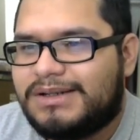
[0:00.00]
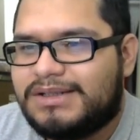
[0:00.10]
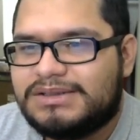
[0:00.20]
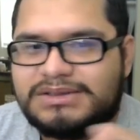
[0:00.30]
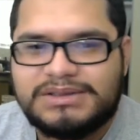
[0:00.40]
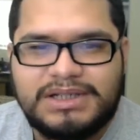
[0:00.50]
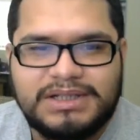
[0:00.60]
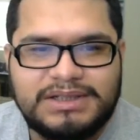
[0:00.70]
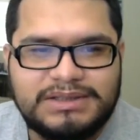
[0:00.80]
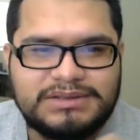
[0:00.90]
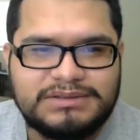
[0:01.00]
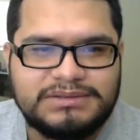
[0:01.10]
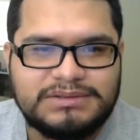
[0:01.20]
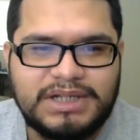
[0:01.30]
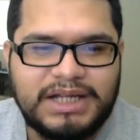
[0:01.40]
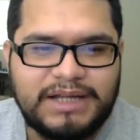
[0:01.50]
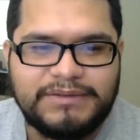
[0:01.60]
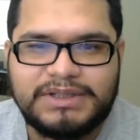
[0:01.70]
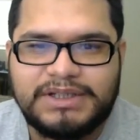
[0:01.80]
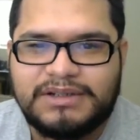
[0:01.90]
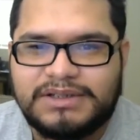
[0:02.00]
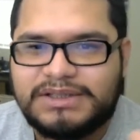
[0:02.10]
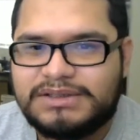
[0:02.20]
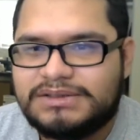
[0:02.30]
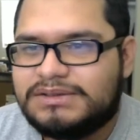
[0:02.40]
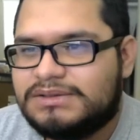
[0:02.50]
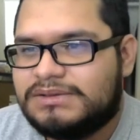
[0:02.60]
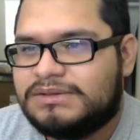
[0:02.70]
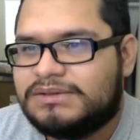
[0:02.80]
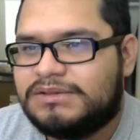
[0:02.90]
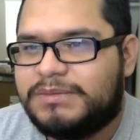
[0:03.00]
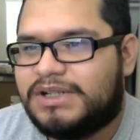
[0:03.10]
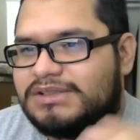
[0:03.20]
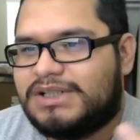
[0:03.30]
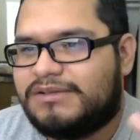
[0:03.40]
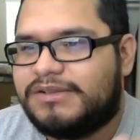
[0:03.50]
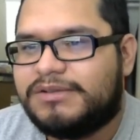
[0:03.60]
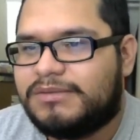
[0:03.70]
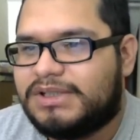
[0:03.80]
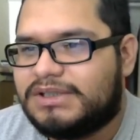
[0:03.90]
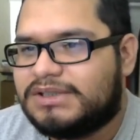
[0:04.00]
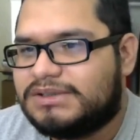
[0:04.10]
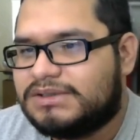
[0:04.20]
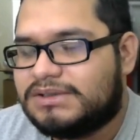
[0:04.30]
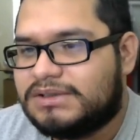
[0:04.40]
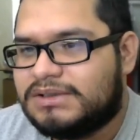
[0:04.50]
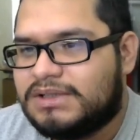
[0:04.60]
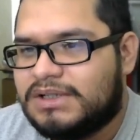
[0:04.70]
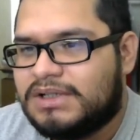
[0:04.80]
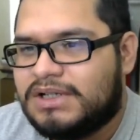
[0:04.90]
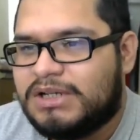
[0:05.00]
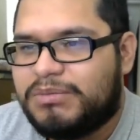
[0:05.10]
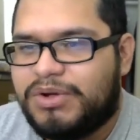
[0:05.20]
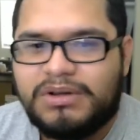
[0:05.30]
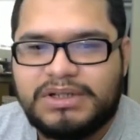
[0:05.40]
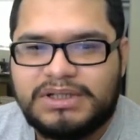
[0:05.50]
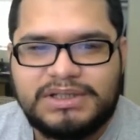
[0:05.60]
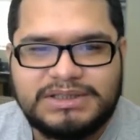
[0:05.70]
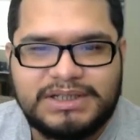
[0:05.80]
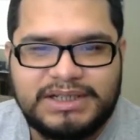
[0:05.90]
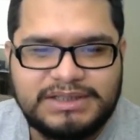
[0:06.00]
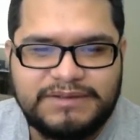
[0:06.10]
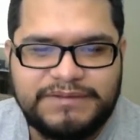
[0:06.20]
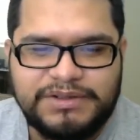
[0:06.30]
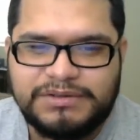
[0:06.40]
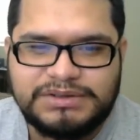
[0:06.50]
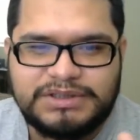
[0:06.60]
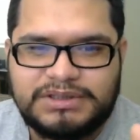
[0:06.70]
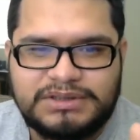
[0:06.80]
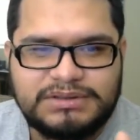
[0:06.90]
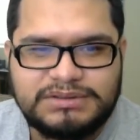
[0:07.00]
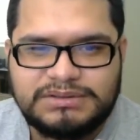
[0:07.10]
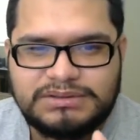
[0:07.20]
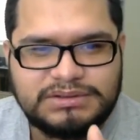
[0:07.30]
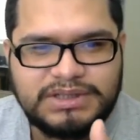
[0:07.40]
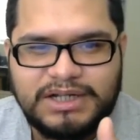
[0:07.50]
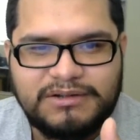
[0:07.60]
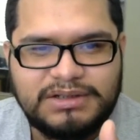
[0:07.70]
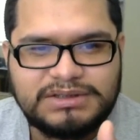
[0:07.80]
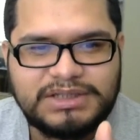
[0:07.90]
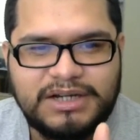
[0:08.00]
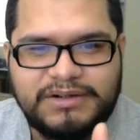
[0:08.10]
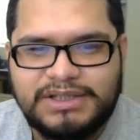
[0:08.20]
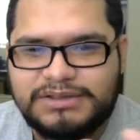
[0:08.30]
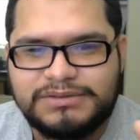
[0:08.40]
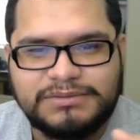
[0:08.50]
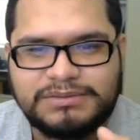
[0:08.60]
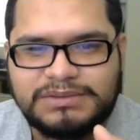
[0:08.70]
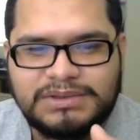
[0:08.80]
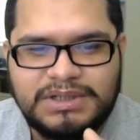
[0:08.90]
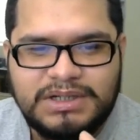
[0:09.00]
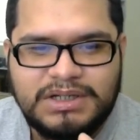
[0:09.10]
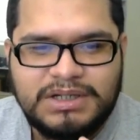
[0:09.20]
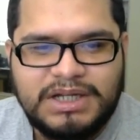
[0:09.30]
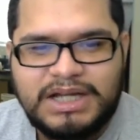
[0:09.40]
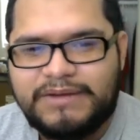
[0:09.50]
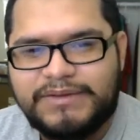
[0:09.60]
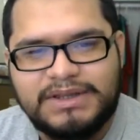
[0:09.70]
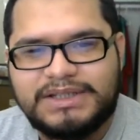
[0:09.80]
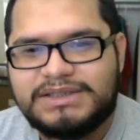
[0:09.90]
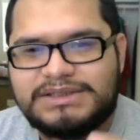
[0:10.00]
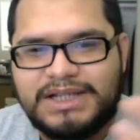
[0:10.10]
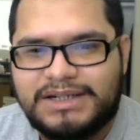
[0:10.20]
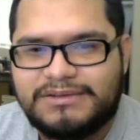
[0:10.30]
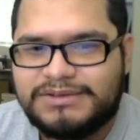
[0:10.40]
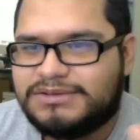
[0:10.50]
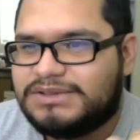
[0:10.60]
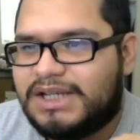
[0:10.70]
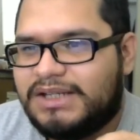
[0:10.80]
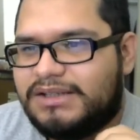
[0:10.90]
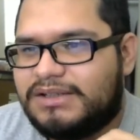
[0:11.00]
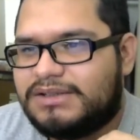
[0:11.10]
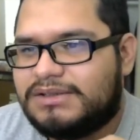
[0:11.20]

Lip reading: It's not. I have nothing on it. To be honest, I don't even know what it does. Bulk. That's, I guess, if you use your Scouty to have the list. I don't use that either.